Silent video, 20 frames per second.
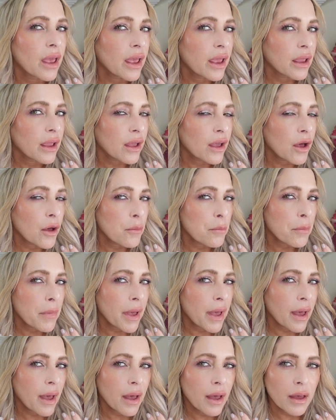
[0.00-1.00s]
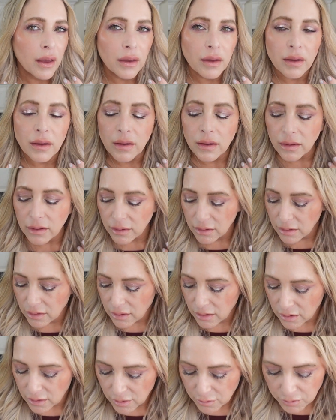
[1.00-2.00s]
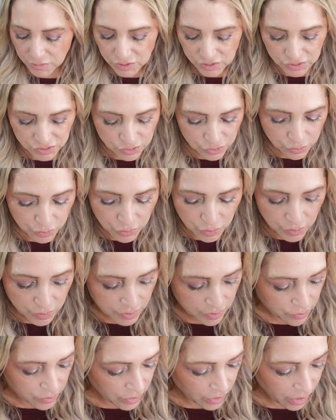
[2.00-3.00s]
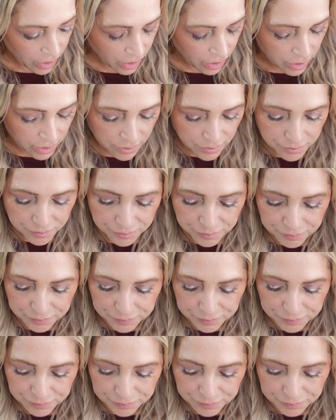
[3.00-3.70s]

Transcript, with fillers: and come back. Let me zoom you in again.